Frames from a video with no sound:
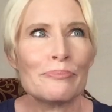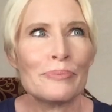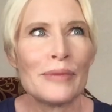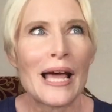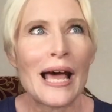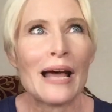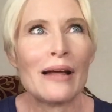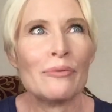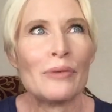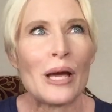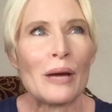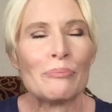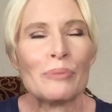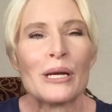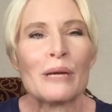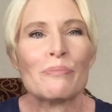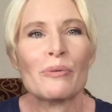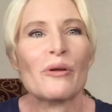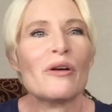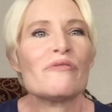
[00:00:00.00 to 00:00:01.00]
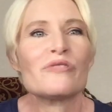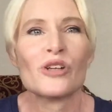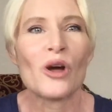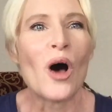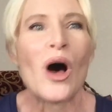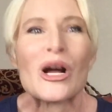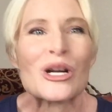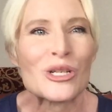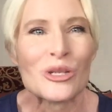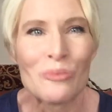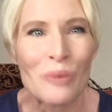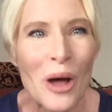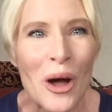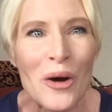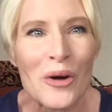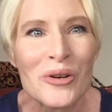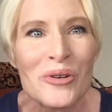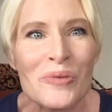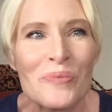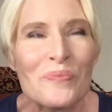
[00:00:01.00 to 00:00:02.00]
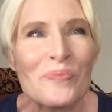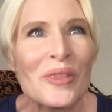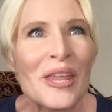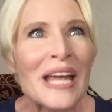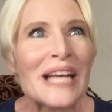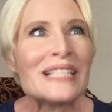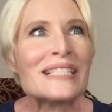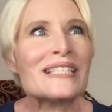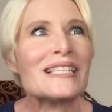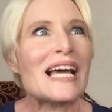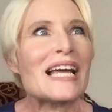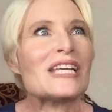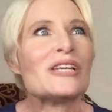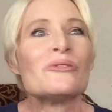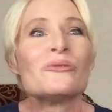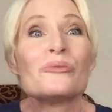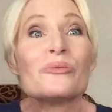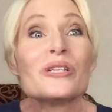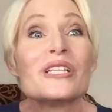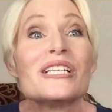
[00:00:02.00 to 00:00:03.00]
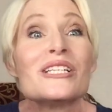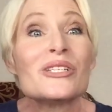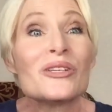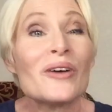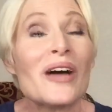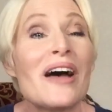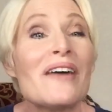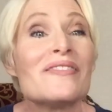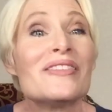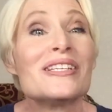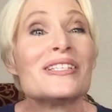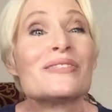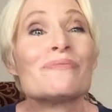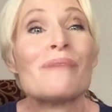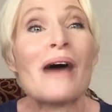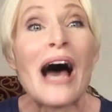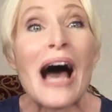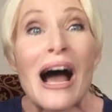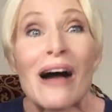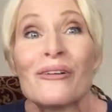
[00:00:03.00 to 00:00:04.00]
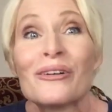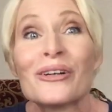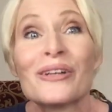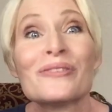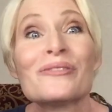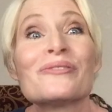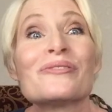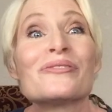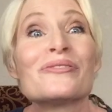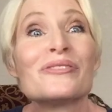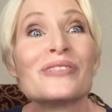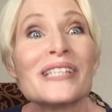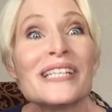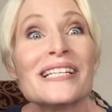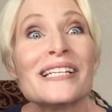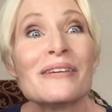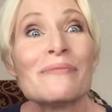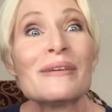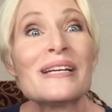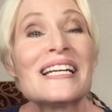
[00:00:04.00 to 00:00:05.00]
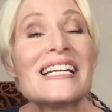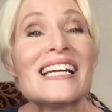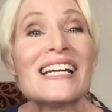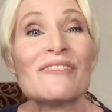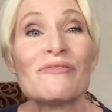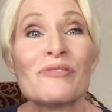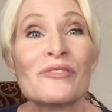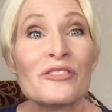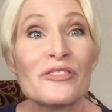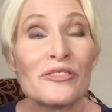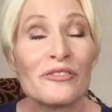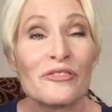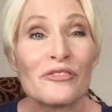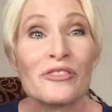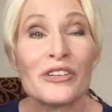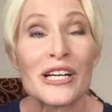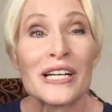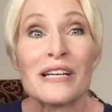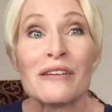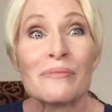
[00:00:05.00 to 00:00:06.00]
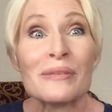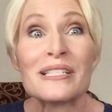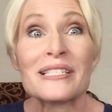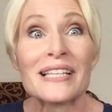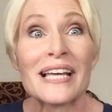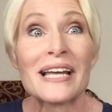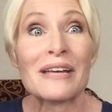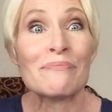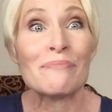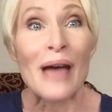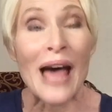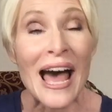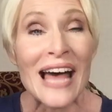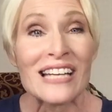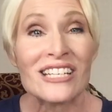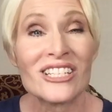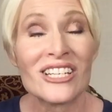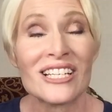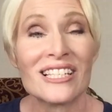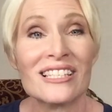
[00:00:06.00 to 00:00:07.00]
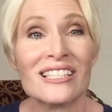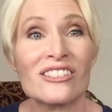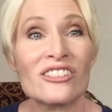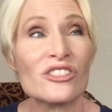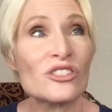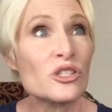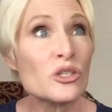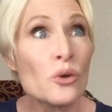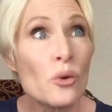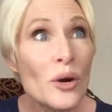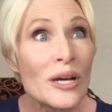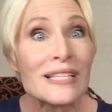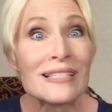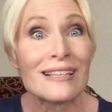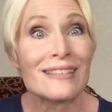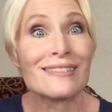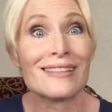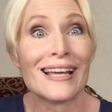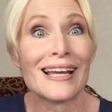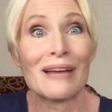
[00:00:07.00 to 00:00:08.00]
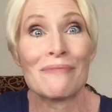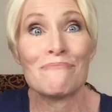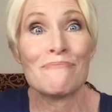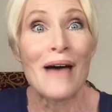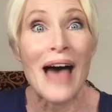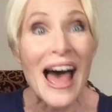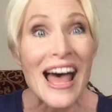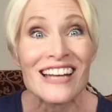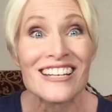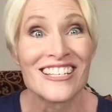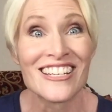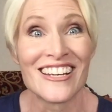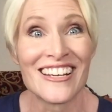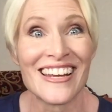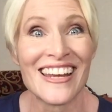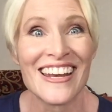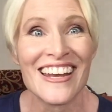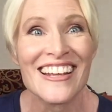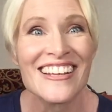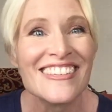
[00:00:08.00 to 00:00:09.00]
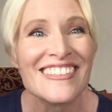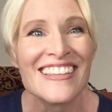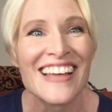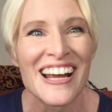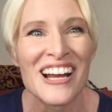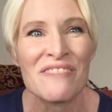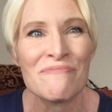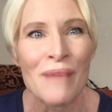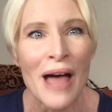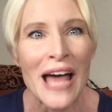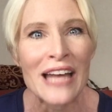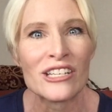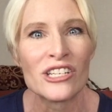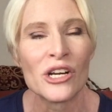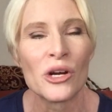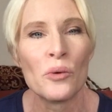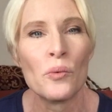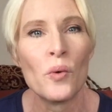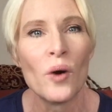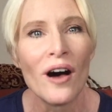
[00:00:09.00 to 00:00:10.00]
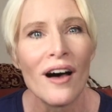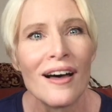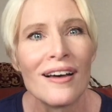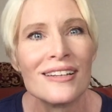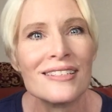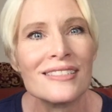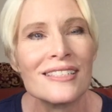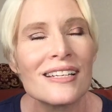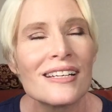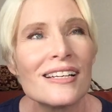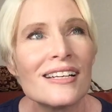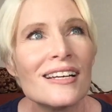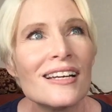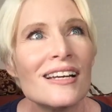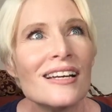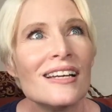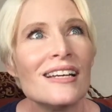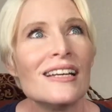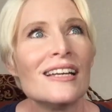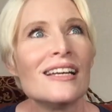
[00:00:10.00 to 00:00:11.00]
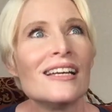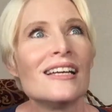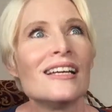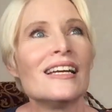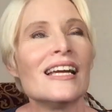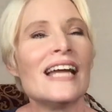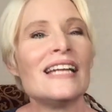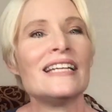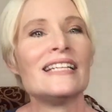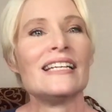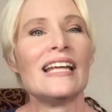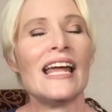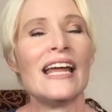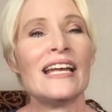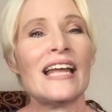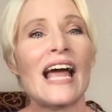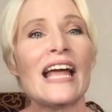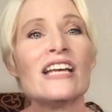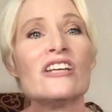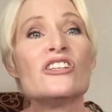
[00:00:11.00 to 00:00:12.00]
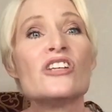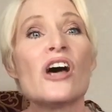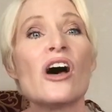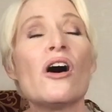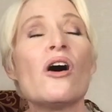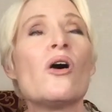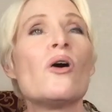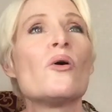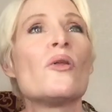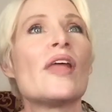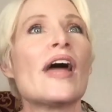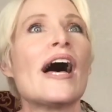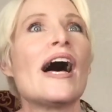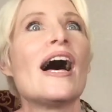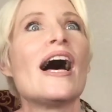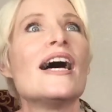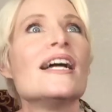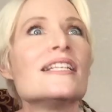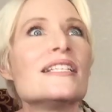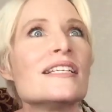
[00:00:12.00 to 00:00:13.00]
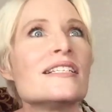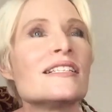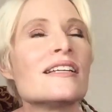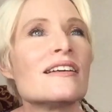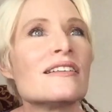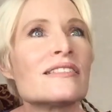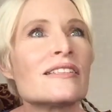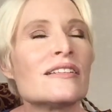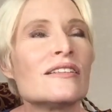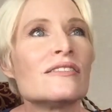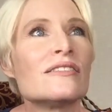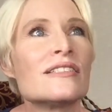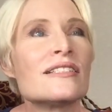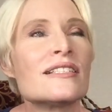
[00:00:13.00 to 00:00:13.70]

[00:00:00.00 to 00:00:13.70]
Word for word: that, that people have talked about. It's that you really do have this power of freedom, and it, freedom is like magic. This choice is like magic. It is like a magic wand. And, it, and I know that it doesn't